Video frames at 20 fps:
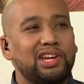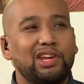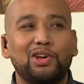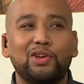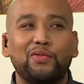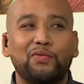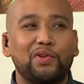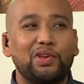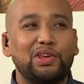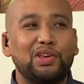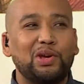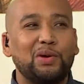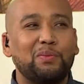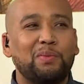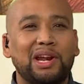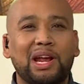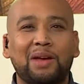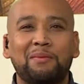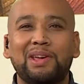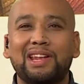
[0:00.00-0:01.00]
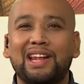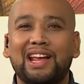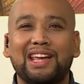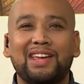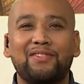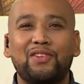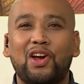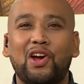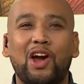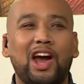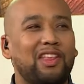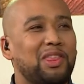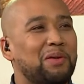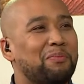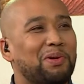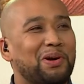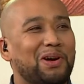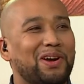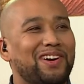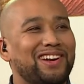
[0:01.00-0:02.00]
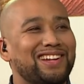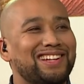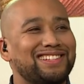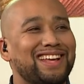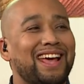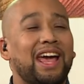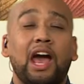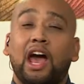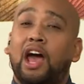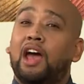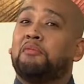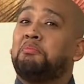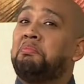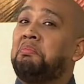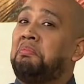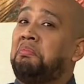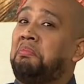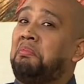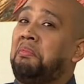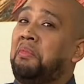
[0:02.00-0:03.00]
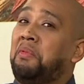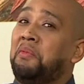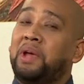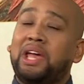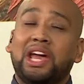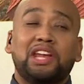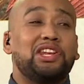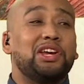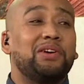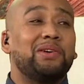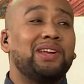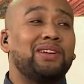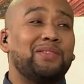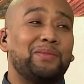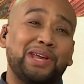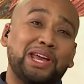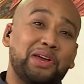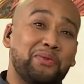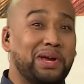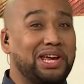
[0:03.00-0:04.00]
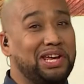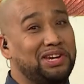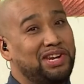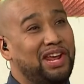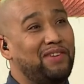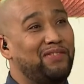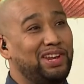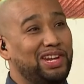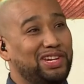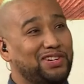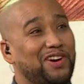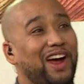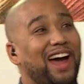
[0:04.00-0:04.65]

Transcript: shedding, good for you. but I mean, like, if you've got other priorities, we can do it. We can, we can definitely